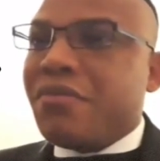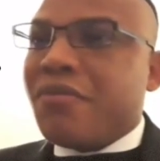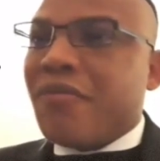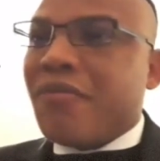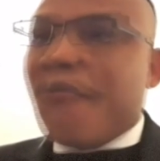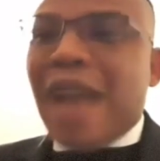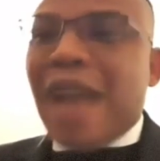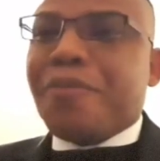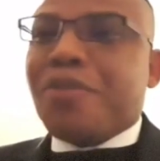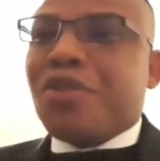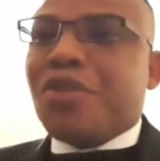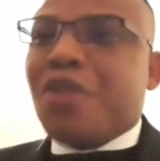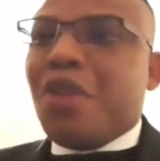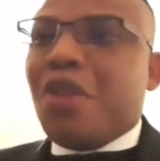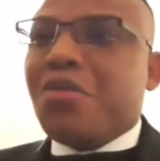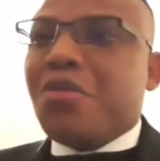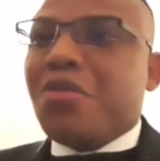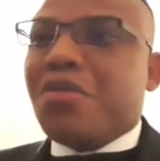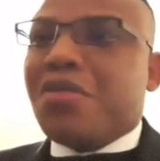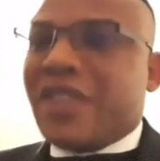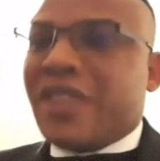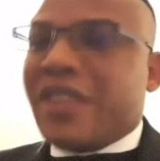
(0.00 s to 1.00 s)

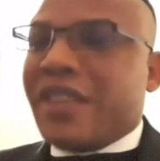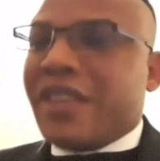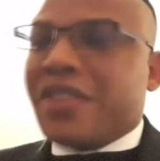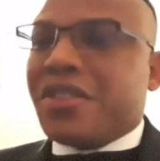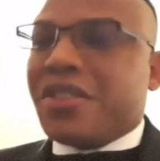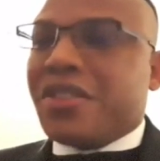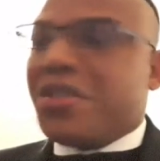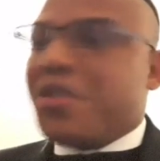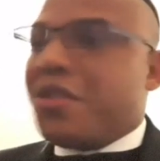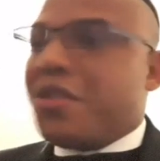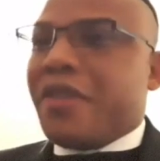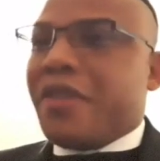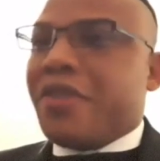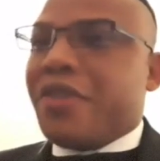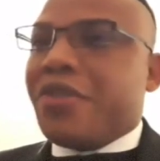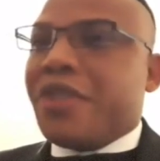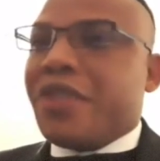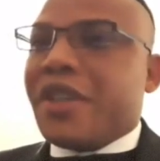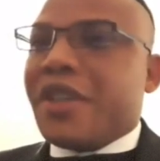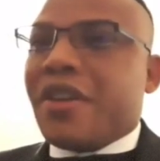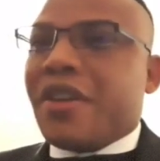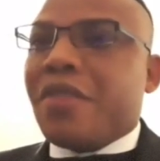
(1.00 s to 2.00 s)
Absolute zero to nothing
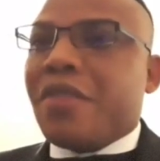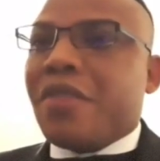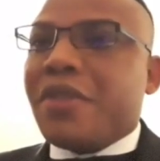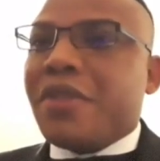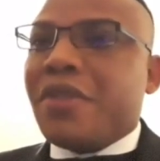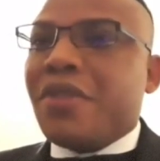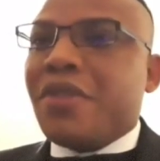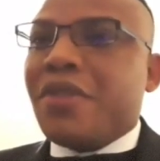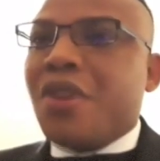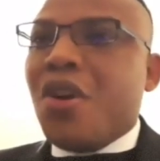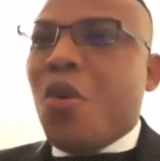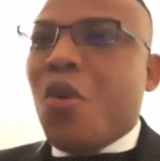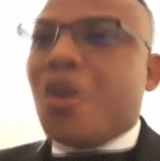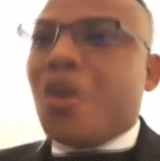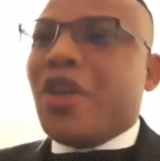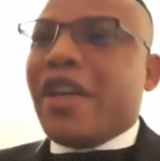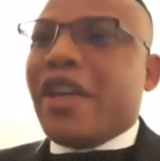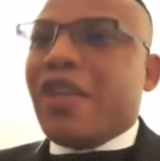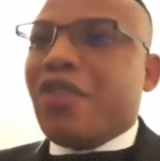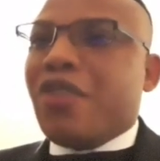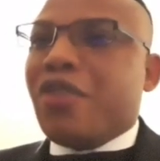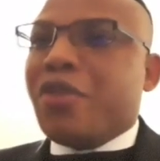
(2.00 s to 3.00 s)
to the economy. What do
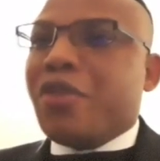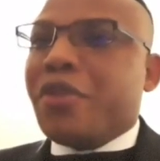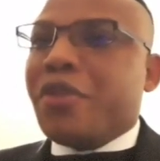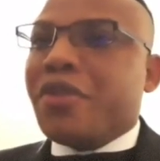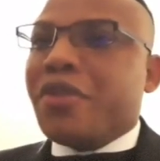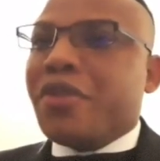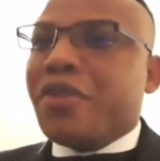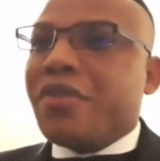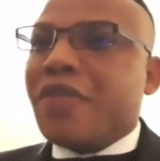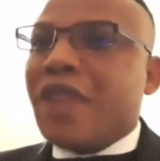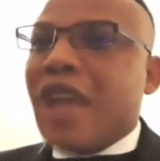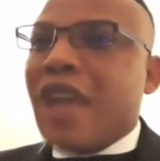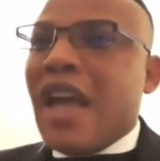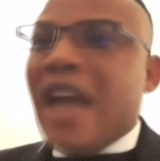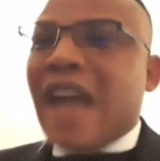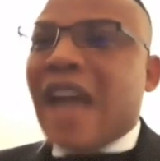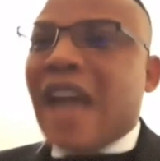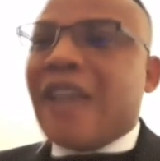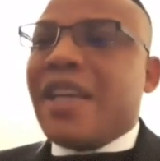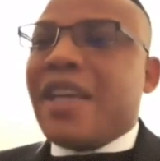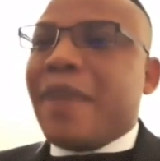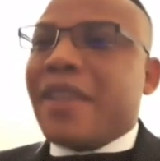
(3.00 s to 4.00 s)
they contribute?
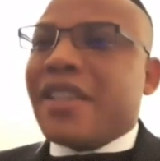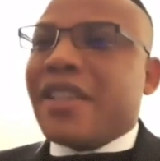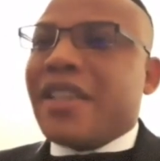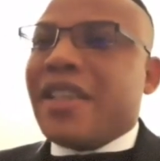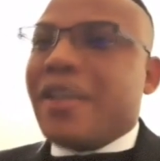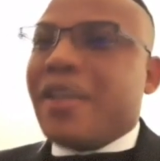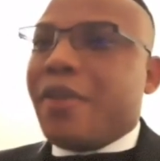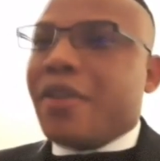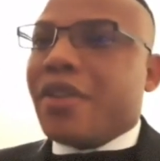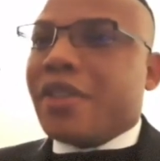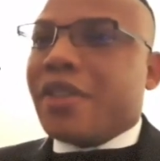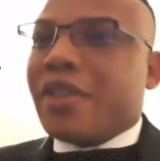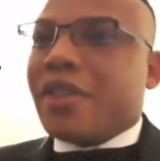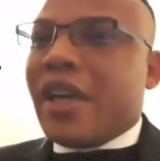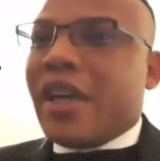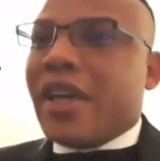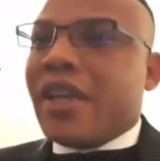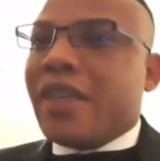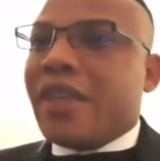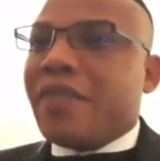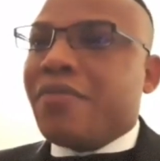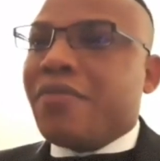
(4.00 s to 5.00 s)
I keep asking them all the
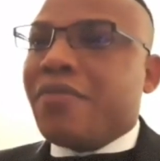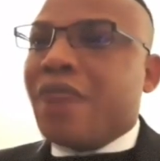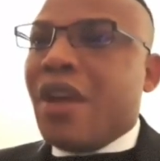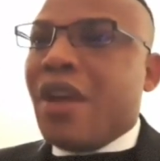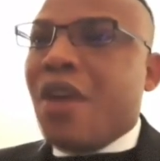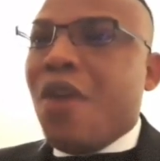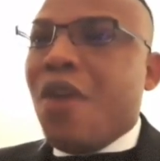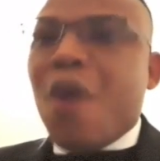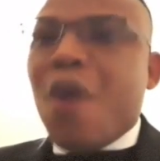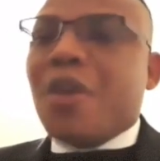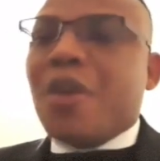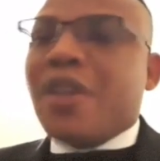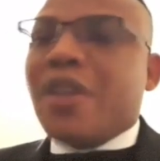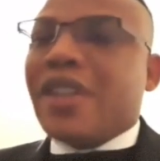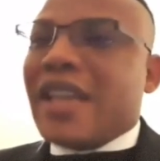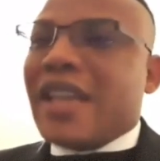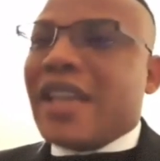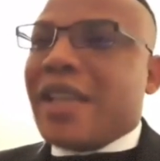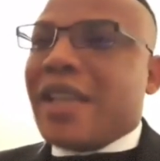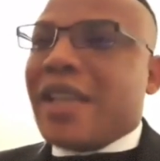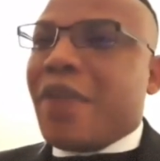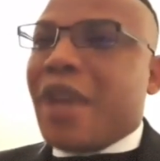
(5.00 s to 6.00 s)
time. When was the
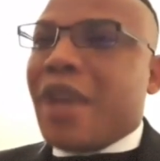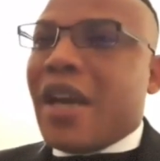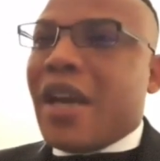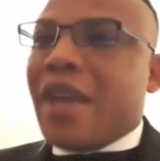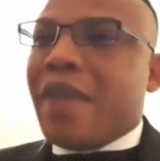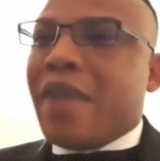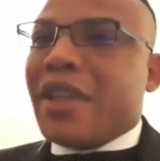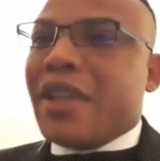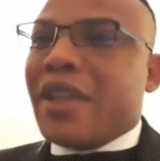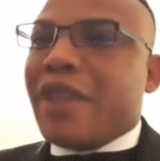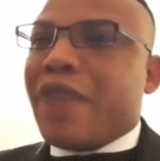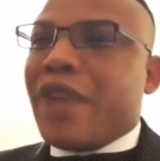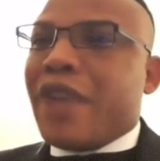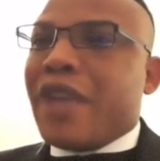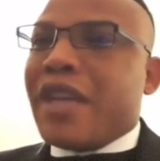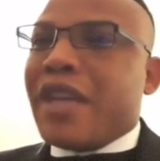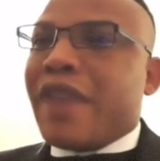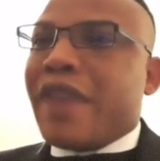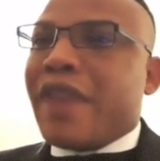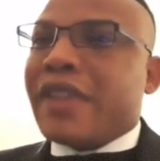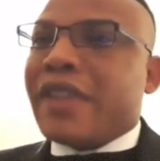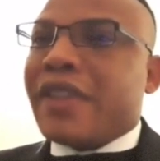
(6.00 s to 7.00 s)
last time you heard about the Fulani